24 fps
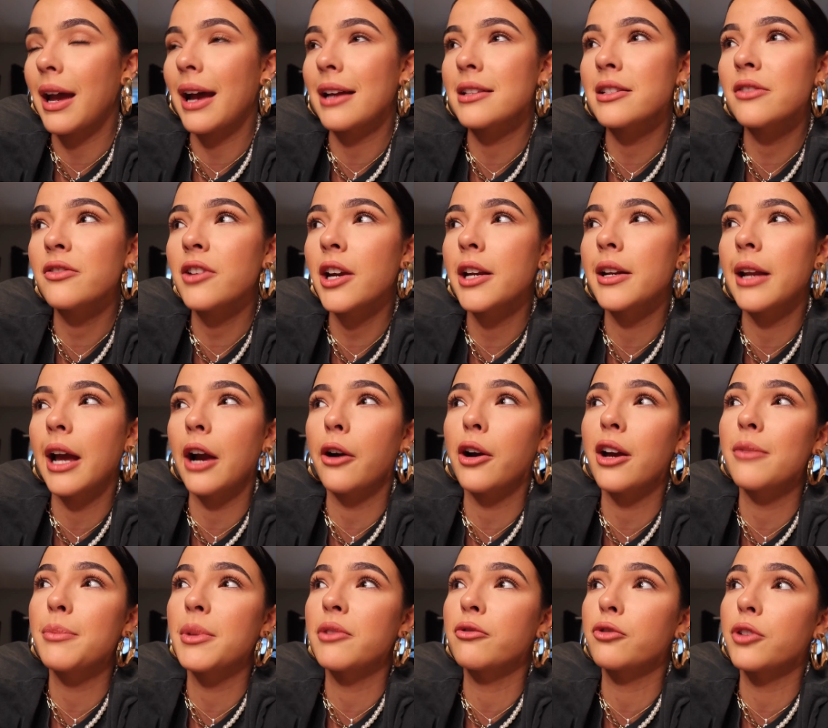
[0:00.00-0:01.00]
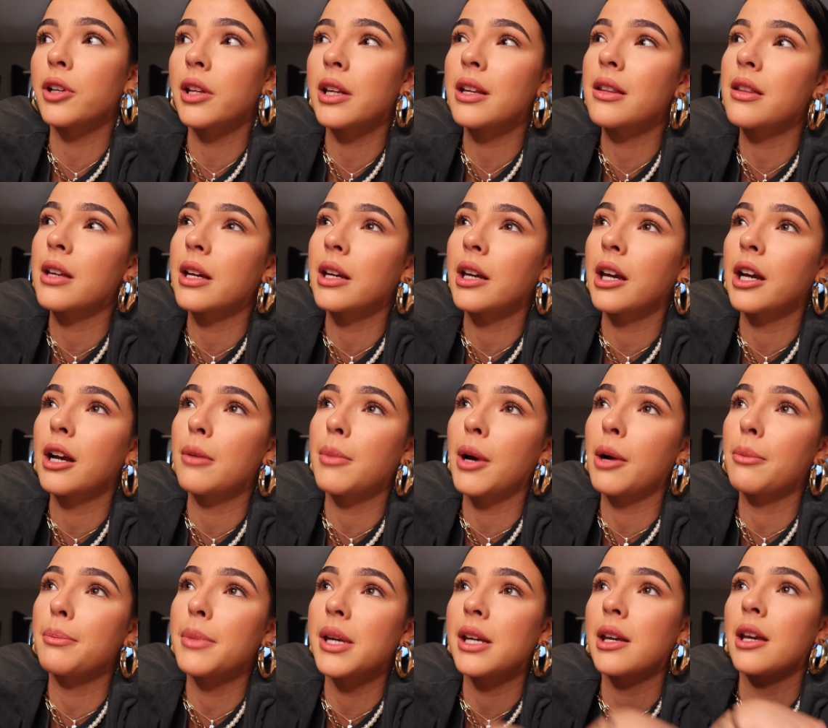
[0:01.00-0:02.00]
As of right now, I've been really thinking
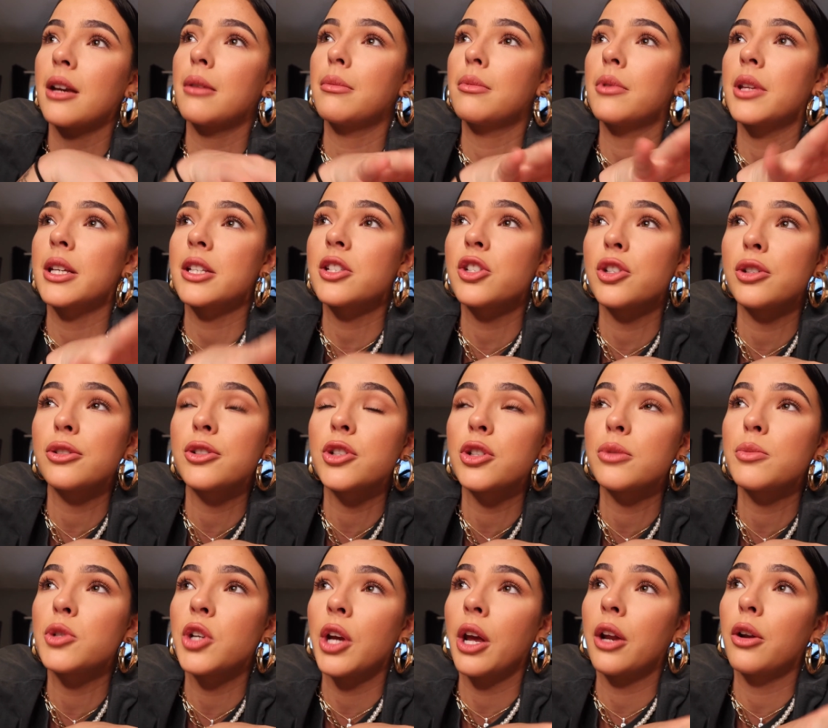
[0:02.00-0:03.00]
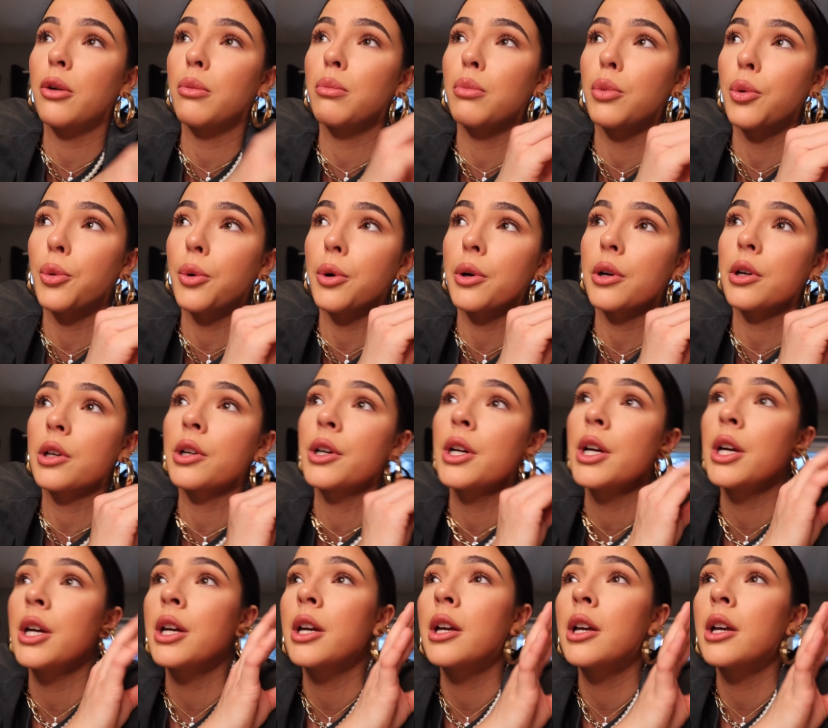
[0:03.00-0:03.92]
about making this YouTube channel more